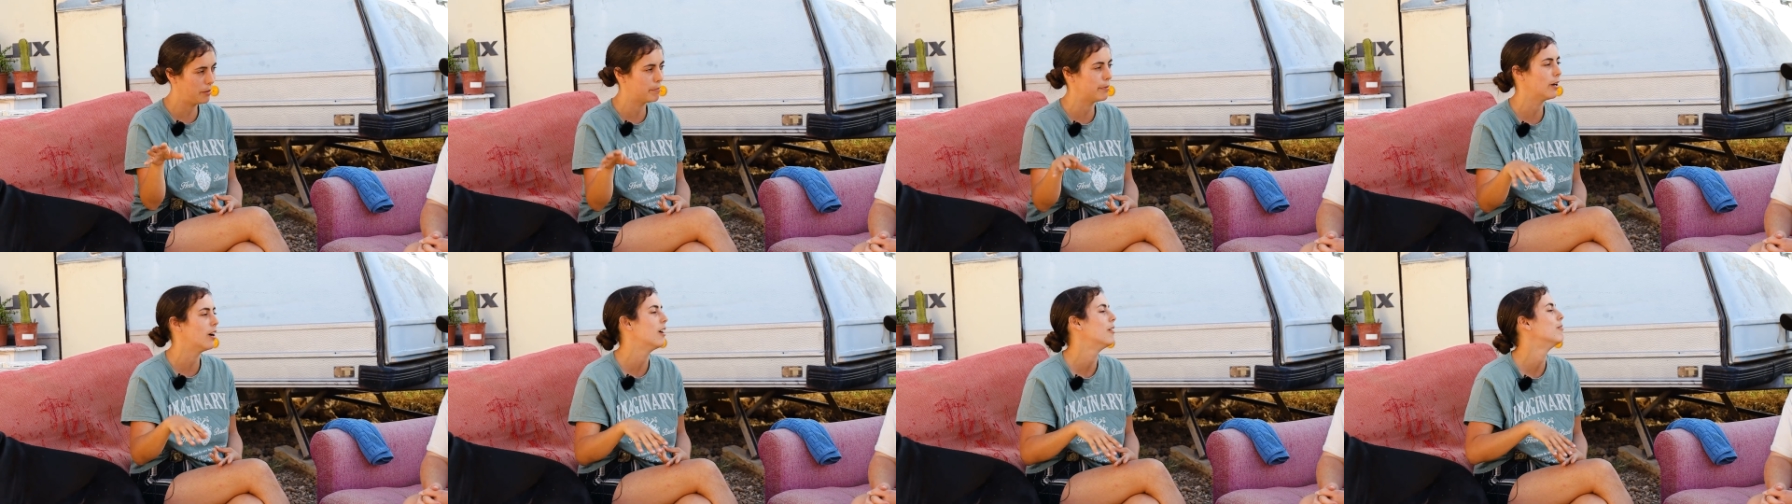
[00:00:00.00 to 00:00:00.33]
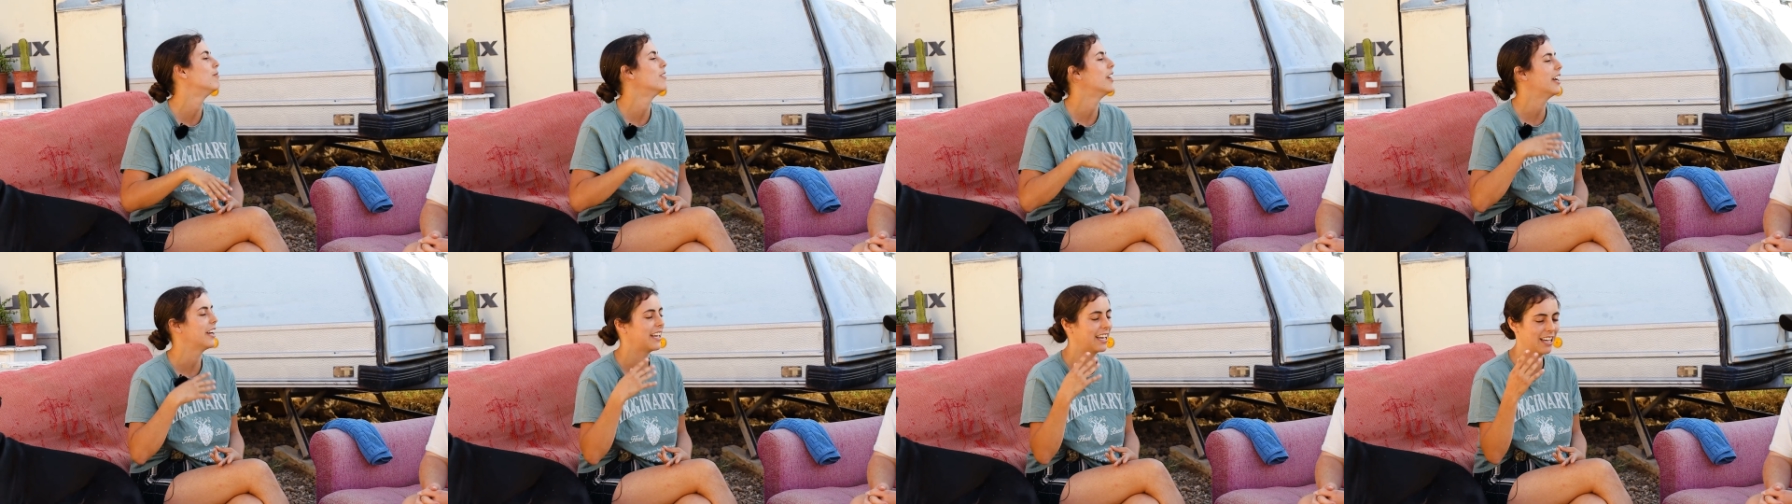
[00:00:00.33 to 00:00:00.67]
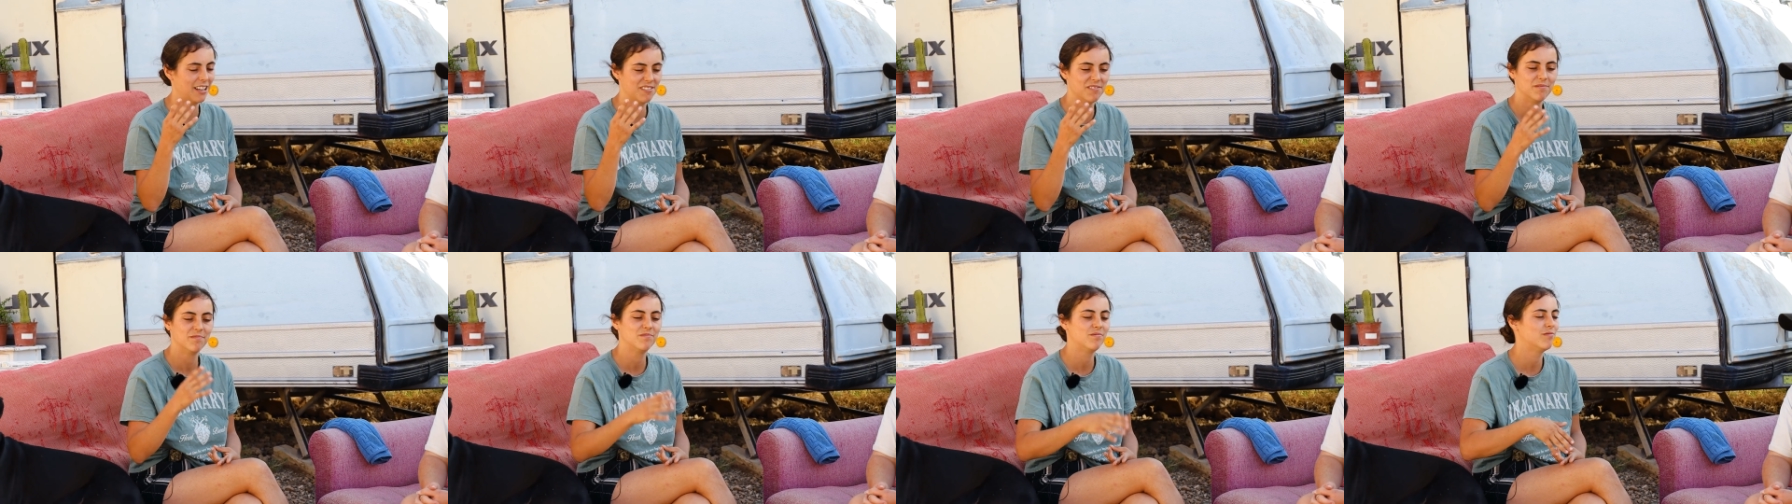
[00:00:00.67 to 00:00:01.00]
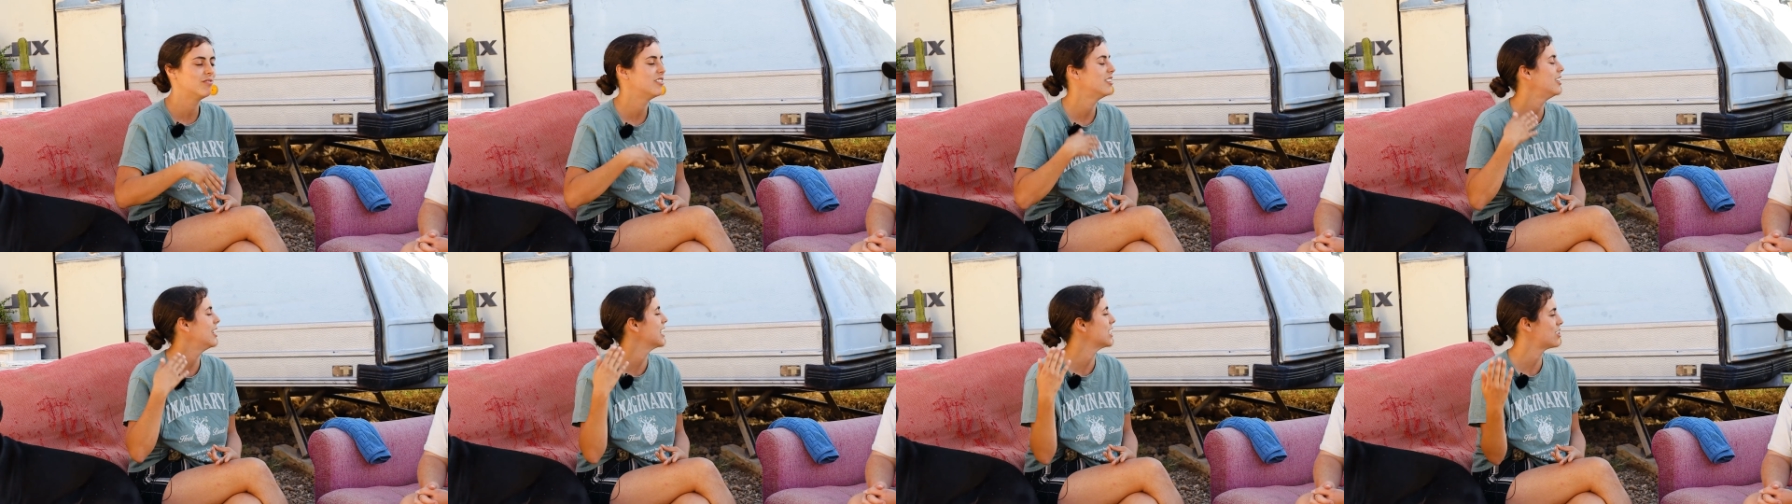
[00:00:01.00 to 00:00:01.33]
but again,
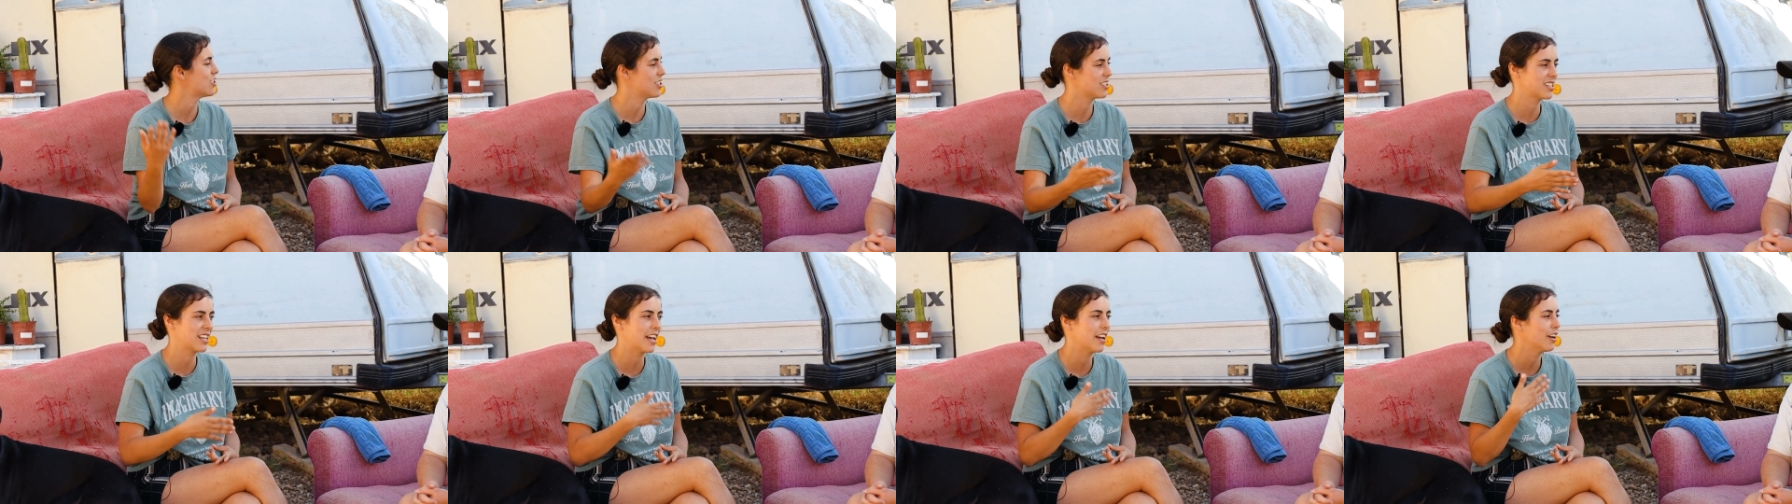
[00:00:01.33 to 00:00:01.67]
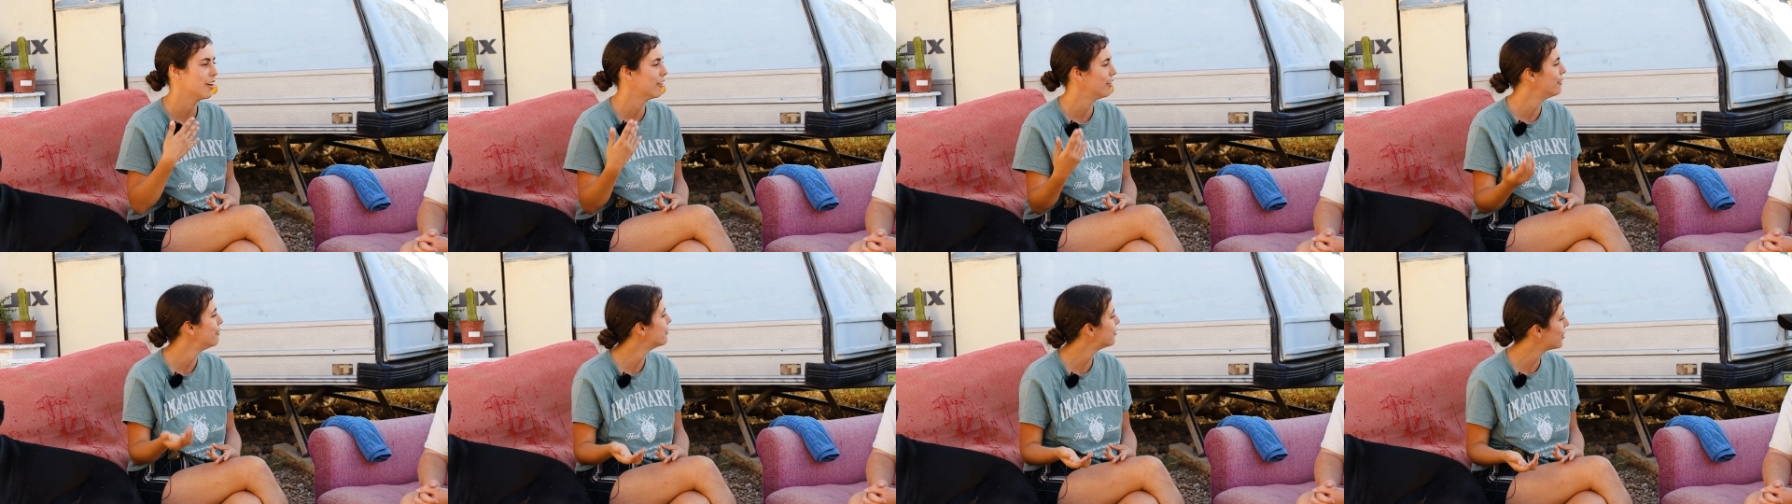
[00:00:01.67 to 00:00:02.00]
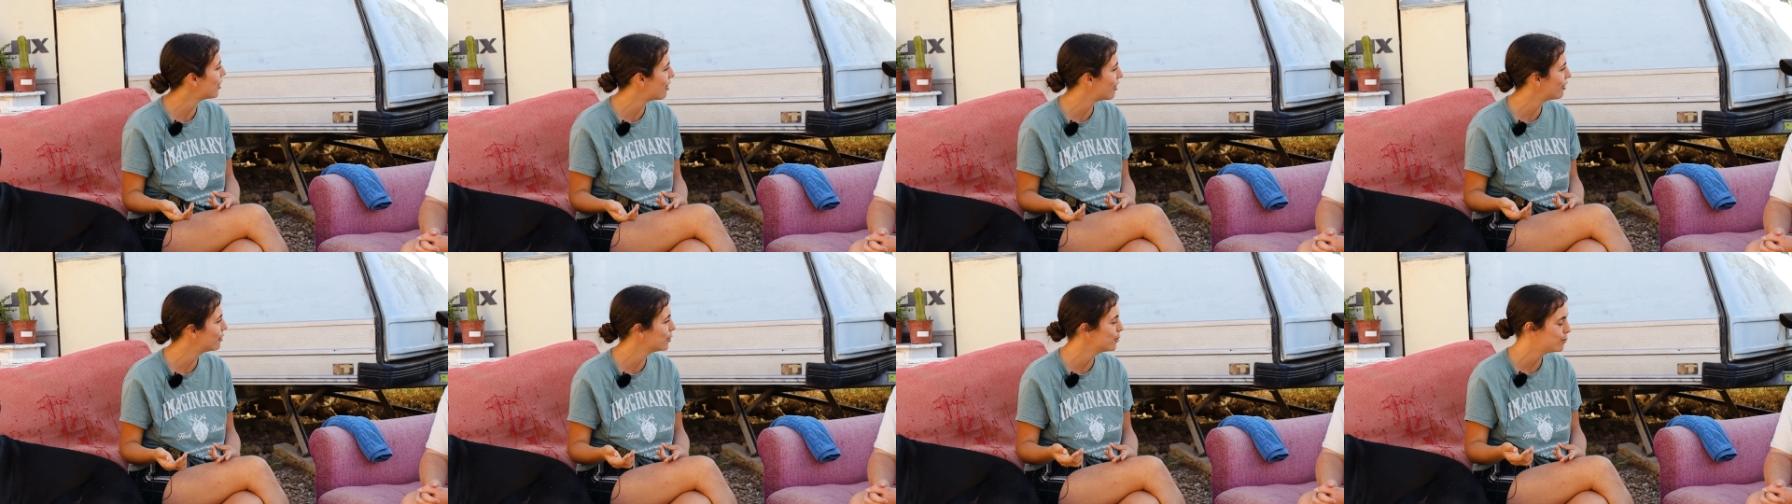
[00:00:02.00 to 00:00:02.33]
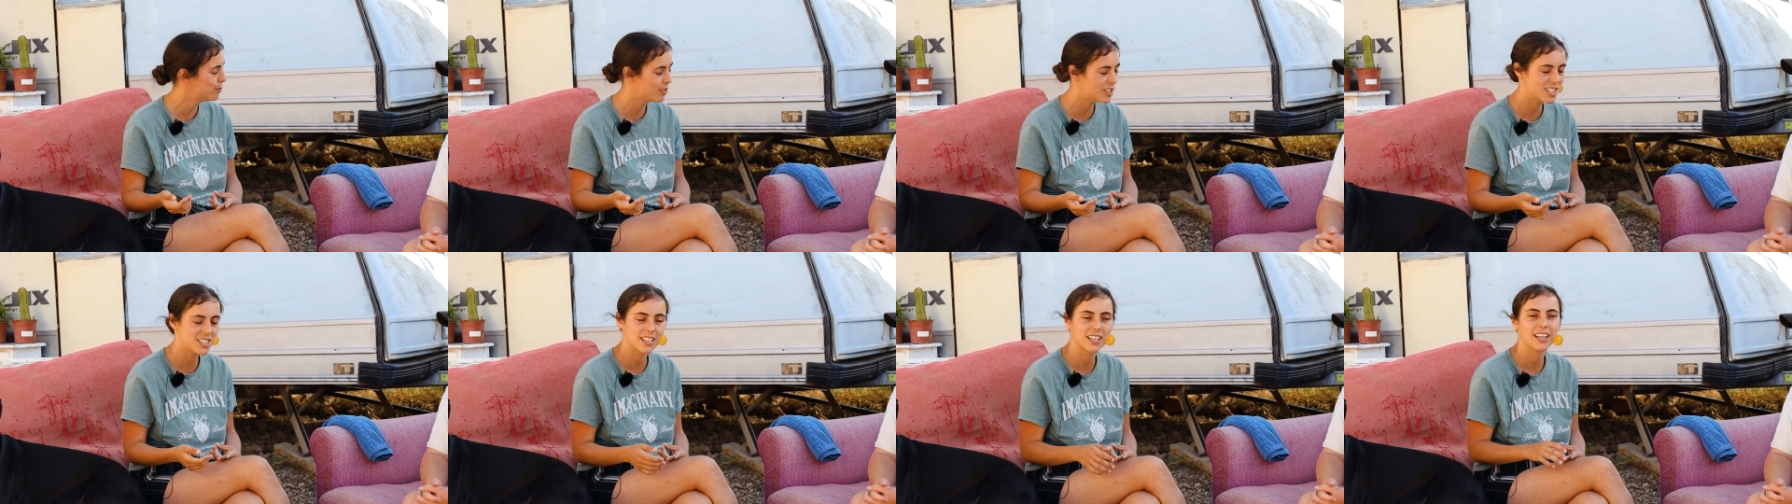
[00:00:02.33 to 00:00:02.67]
let's just get her
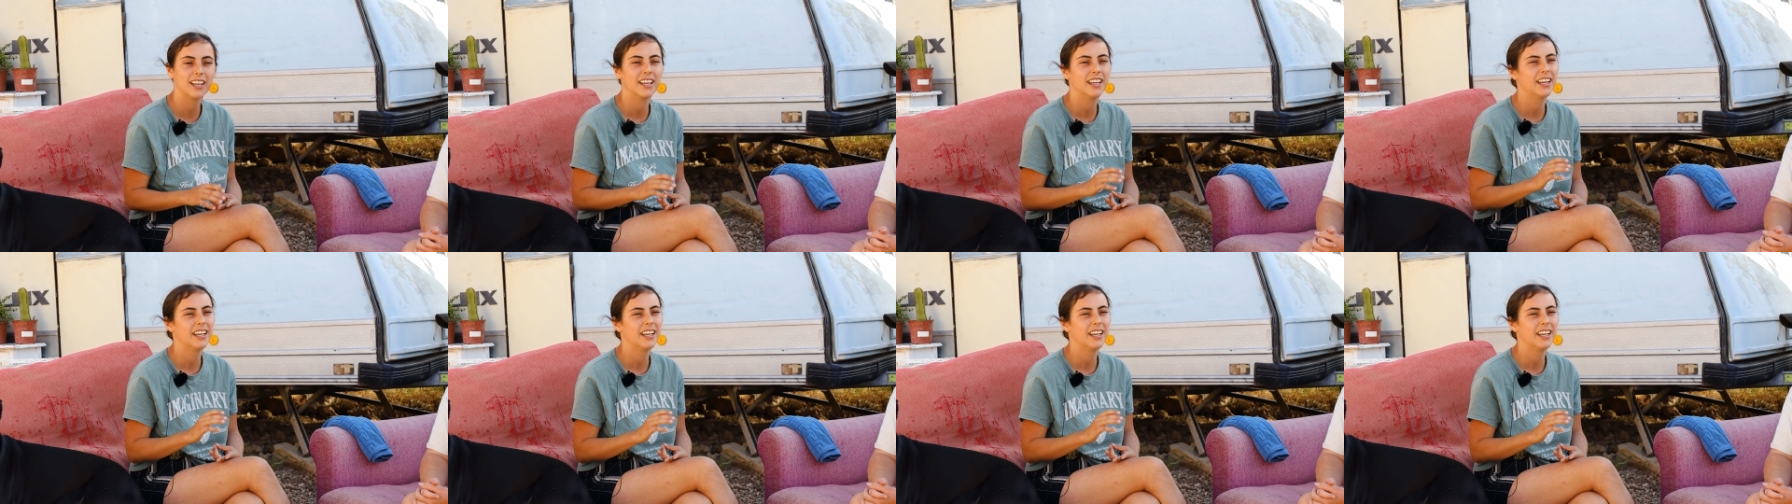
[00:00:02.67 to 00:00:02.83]
involved.